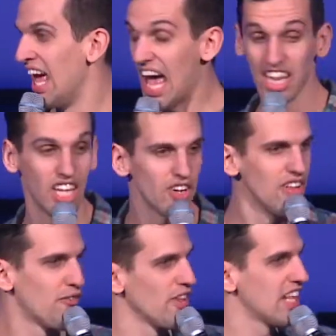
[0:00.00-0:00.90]
And
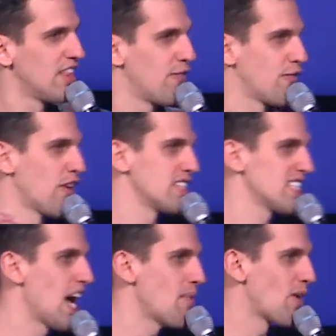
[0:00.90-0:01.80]
literally for like the first
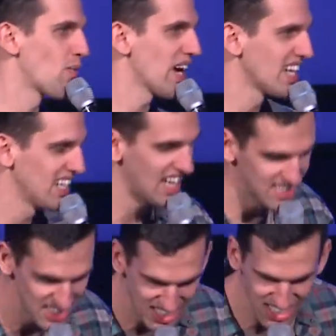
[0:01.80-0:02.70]
time, I
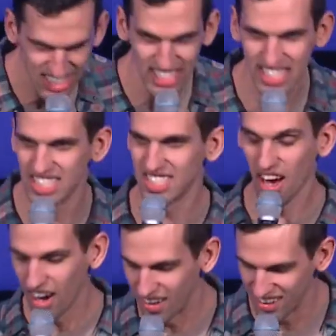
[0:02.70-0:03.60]
recognized its existence. Like oh,